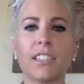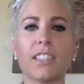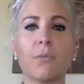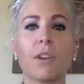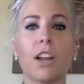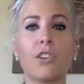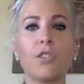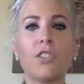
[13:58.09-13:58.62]
And so
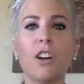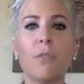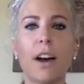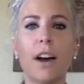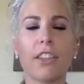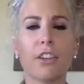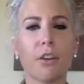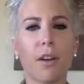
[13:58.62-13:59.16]
when I do go
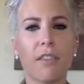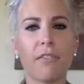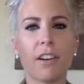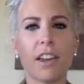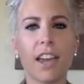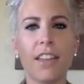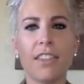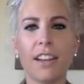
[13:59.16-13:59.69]
back through, I
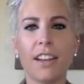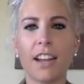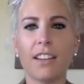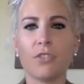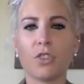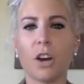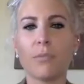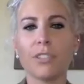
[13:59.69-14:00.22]
forget that I
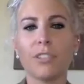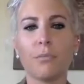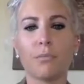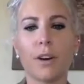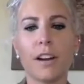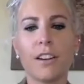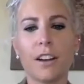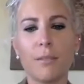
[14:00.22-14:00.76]
dropped little
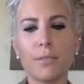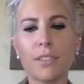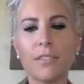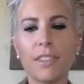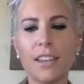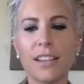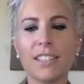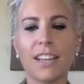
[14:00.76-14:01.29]
breadcrumbs of
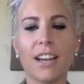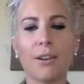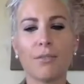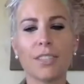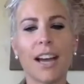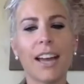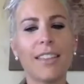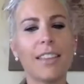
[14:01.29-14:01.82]
things, and I don't
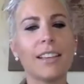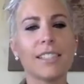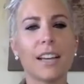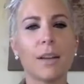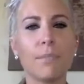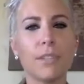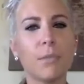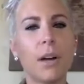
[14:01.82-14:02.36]
tie things
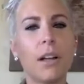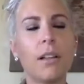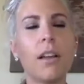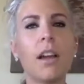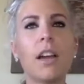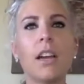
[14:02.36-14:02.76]
up as well.